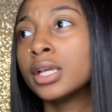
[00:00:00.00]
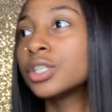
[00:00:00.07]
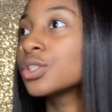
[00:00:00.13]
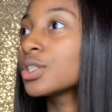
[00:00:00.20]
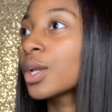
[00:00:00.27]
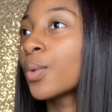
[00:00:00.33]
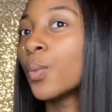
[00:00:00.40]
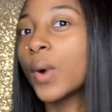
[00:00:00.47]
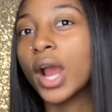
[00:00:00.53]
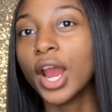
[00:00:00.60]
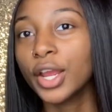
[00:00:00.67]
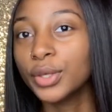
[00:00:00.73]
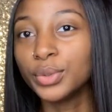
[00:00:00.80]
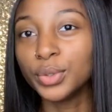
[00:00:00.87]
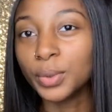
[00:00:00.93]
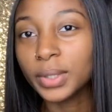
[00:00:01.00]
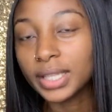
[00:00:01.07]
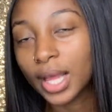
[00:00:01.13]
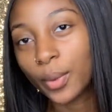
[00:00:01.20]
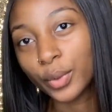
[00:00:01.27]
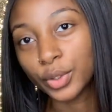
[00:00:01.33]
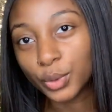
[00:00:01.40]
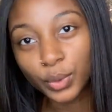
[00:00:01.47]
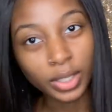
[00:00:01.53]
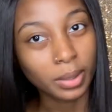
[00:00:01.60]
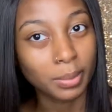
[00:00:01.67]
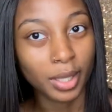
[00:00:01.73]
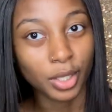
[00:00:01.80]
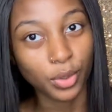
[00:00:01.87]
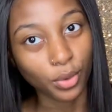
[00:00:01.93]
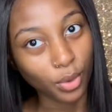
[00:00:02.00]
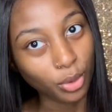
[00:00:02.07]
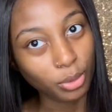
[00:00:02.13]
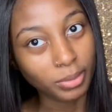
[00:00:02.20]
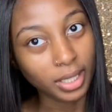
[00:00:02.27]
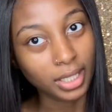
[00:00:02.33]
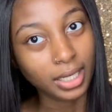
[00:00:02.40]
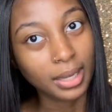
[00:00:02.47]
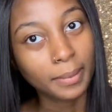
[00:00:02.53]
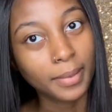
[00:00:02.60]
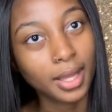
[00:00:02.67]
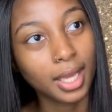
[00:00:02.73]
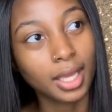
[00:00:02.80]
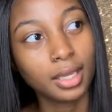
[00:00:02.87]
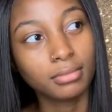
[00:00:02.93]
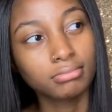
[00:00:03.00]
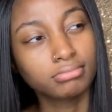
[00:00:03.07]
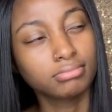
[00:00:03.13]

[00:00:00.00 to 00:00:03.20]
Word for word: she's like why are you doing that when you could make your own money and i'm like